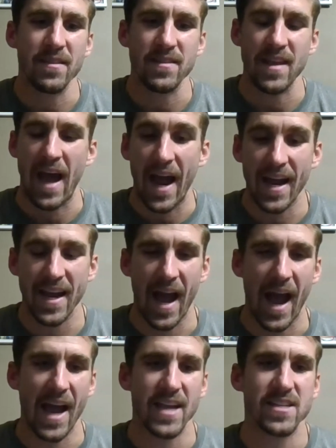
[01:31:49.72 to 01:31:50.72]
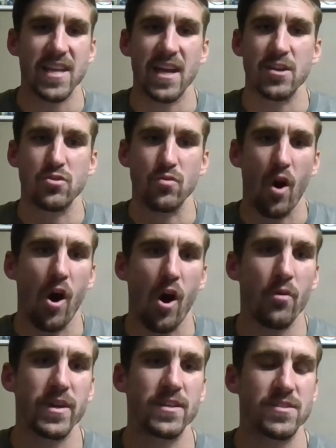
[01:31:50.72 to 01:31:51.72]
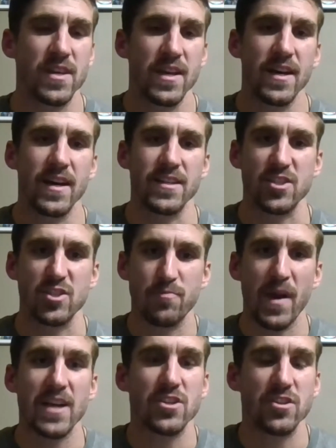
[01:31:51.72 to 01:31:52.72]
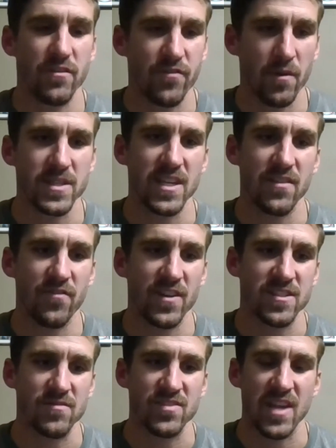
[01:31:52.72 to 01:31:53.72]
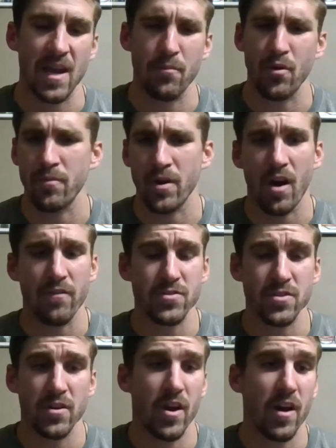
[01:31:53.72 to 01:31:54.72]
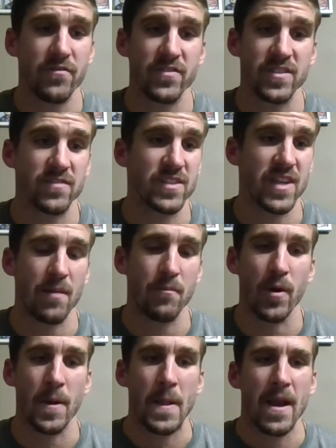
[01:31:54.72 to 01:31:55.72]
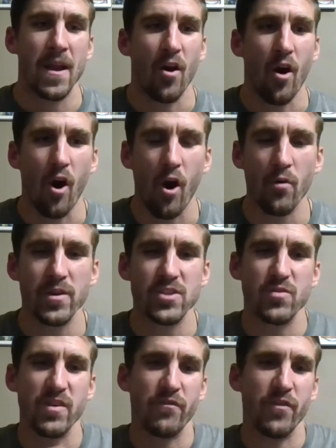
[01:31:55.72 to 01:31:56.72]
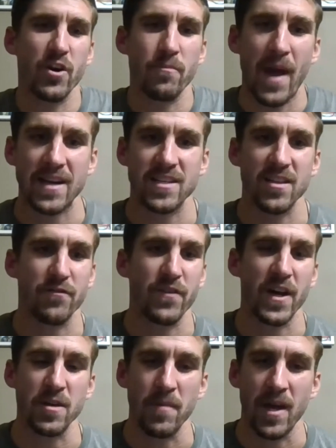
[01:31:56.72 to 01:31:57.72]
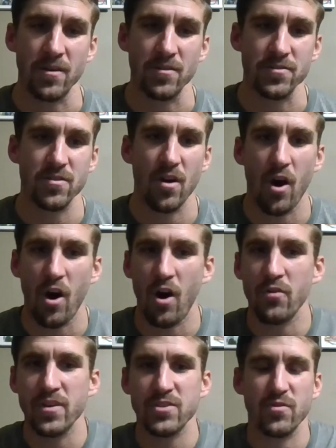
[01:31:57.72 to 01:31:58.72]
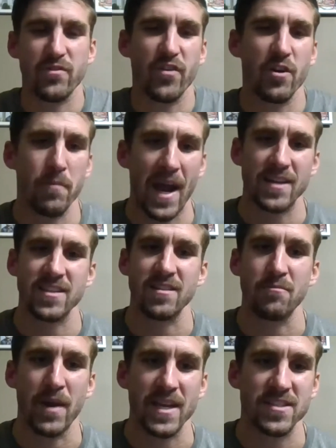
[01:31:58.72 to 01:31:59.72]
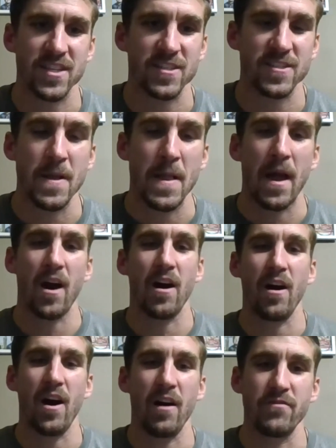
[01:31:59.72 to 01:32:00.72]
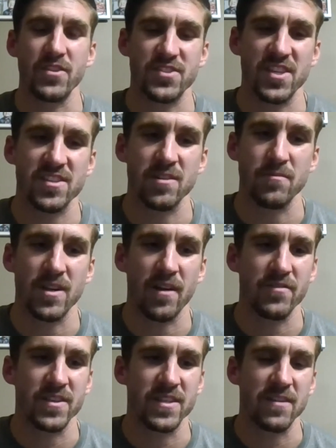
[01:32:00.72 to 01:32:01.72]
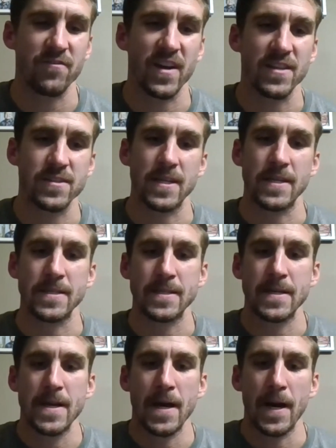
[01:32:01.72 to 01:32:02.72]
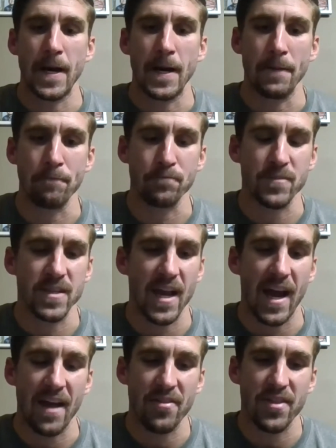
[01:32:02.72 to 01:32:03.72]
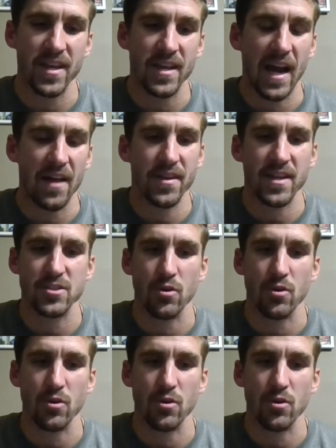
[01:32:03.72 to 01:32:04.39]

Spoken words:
I tend to always, especially from a defensive standpoint, but also an offensive standpoint, always revert back to the fundamentals, always revert back to the basics of the system and of the defense. And I think it's a